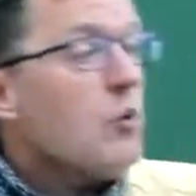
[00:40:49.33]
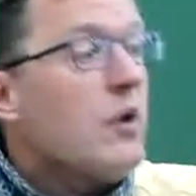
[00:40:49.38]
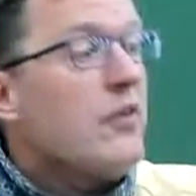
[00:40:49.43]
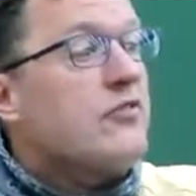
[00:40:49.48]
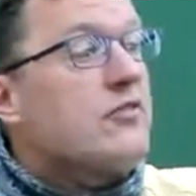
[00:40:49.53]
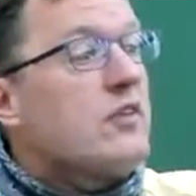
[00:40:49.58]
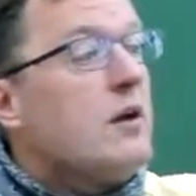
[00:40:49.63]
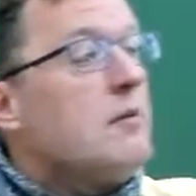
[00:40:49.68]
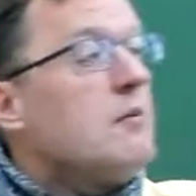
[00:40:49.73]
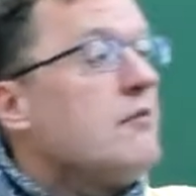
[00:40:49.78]
with
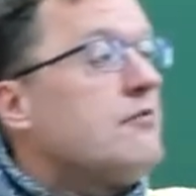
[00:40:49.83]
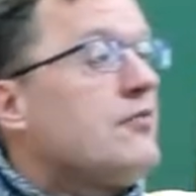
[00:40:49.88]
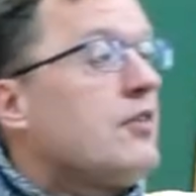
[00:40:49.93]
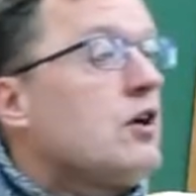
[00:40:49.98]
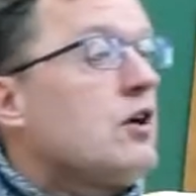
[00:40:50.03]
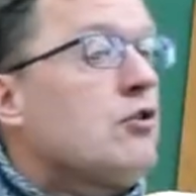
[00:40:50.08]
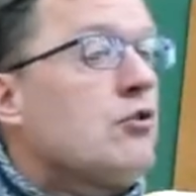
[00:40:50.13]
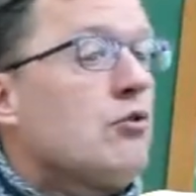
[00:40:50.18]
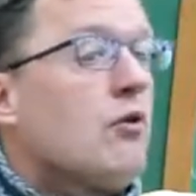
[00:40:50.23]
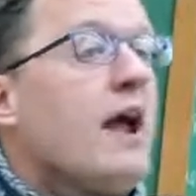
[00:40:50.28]
some of the
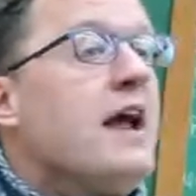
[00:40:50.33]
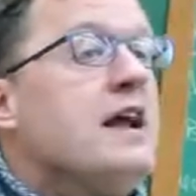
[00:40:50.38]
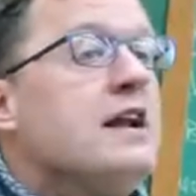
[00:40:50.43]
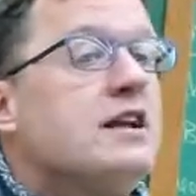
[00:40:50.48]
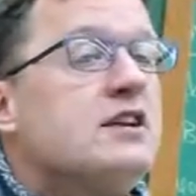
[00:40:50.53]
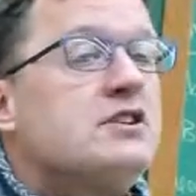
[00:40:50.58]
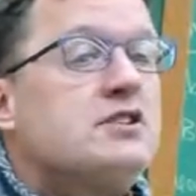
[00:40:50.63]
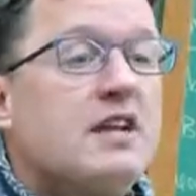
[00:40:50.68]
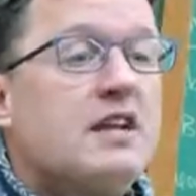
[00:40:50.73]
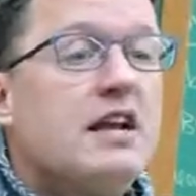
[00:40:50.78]

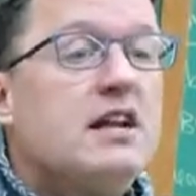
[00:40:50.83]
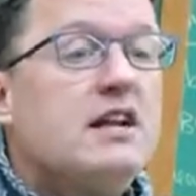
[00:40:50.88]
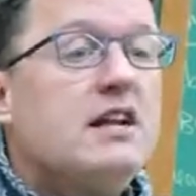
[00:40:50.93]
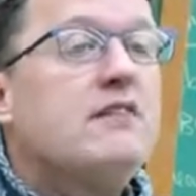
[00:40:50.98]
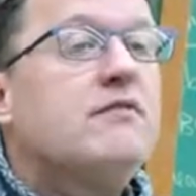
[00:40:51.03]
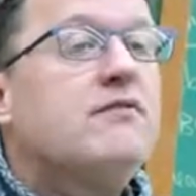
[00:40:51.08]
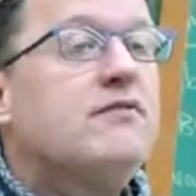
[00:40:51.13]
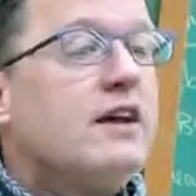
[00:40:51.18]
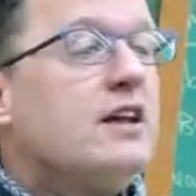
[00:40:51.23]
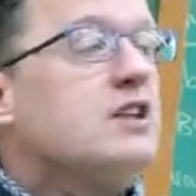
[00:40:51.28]
greatest
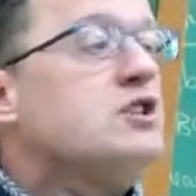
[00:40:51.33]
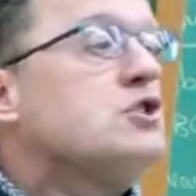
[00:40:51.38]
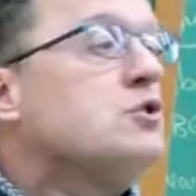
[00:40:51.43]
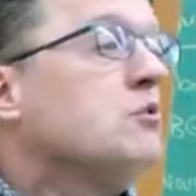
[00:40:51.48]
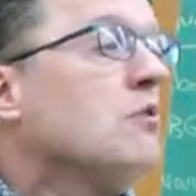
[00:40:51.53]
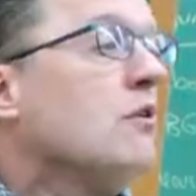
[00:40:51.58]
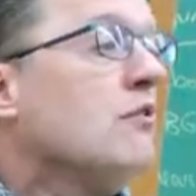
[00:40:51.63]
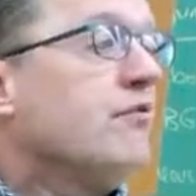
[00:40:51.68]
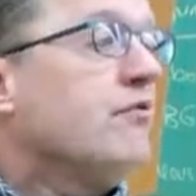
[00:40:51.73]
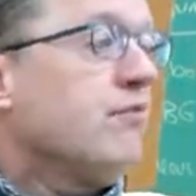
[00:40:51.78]

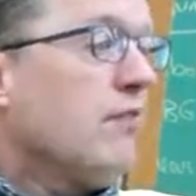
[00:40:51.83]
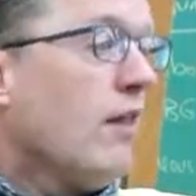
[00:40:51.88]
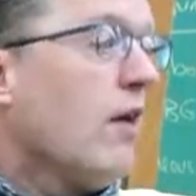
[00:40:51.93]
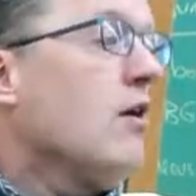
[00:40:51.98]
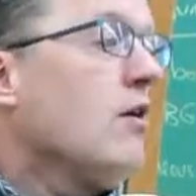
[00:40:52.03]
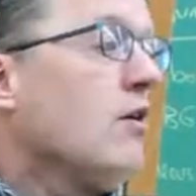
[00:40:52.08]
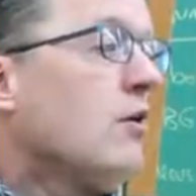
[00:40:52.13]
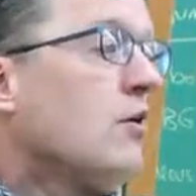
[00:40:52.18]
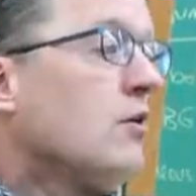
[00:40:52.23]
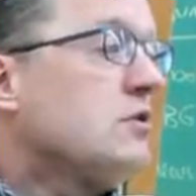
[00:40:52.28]
individual
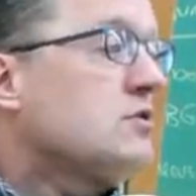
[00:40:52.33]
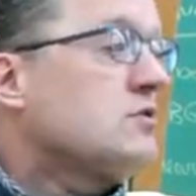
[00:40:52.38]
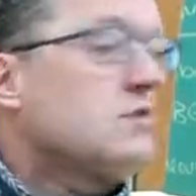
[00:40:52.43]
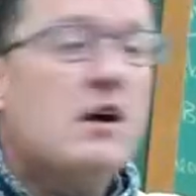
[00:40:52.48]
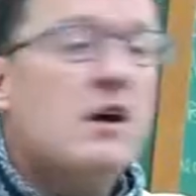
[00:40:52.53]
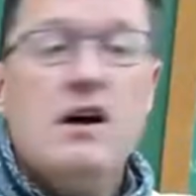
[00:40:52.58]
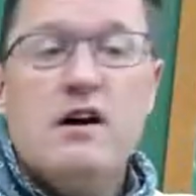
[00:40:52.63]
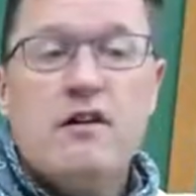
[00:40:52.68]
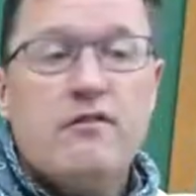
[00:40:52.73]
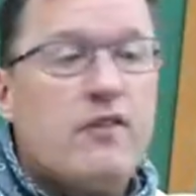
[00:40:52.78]
flows
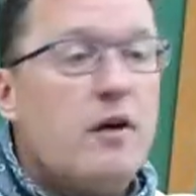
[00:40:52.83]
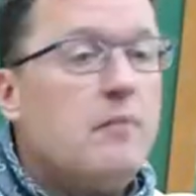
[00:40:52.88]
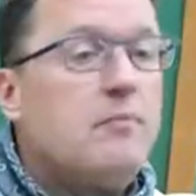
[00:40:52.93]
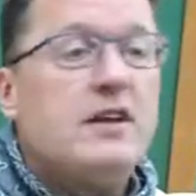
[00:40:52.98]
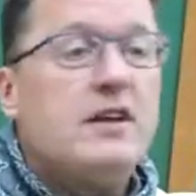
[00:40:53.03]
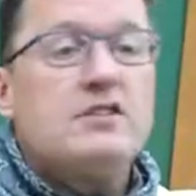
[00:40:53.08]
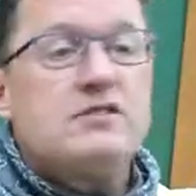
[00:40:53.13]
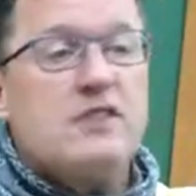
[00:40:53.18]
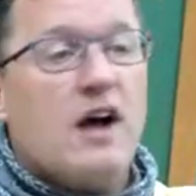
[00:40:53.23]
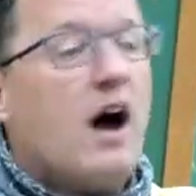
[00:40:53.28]
from
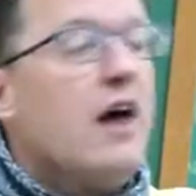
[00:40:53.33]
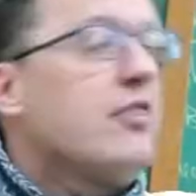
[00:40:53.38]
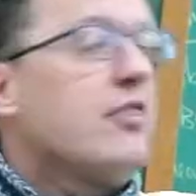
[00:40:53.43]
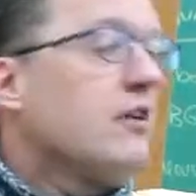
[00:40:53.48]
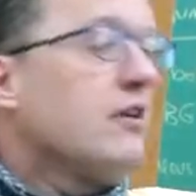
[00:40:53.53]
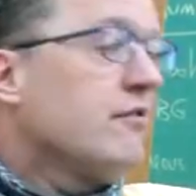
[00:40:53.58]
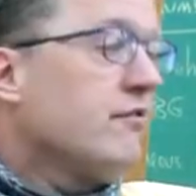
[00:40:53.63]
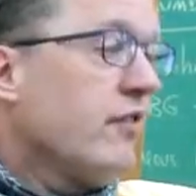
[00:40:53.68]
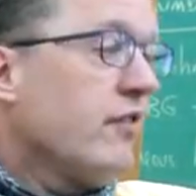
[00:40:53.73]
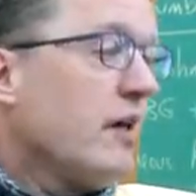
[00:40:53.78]
these
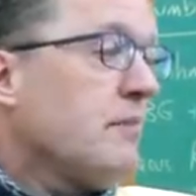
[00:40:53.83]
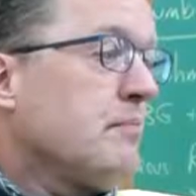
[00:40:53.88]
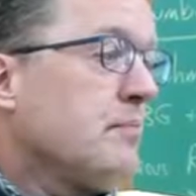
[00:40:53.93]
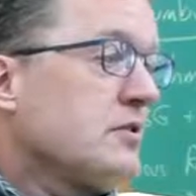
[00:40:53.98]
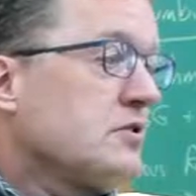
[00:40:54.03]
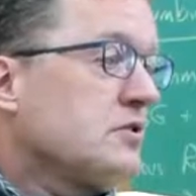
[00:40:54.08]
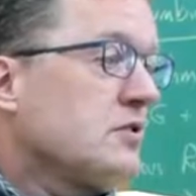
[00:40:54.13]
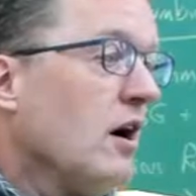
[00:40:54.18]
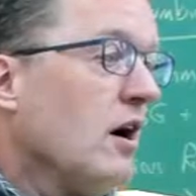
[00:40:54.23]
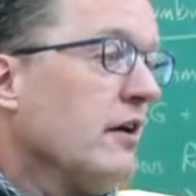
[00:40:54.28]
other flood
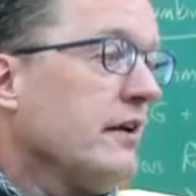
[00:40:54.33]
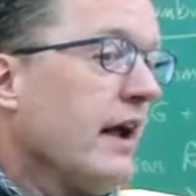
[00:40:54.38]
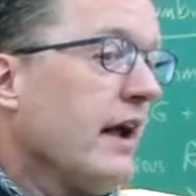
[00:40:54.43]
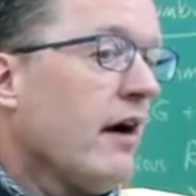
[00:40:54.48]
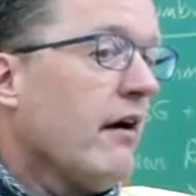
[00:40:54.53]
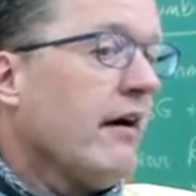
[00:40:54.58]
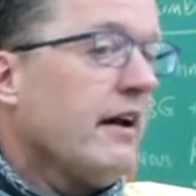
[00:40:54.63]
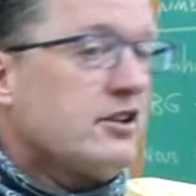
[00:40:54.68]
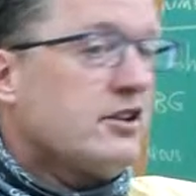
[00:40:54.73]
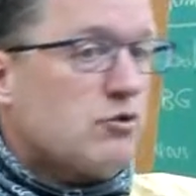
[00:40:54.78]
basalt
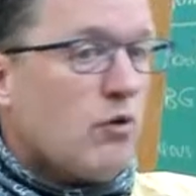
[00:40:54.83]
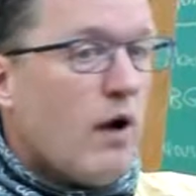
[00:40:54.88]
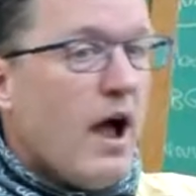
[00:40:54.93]
areas.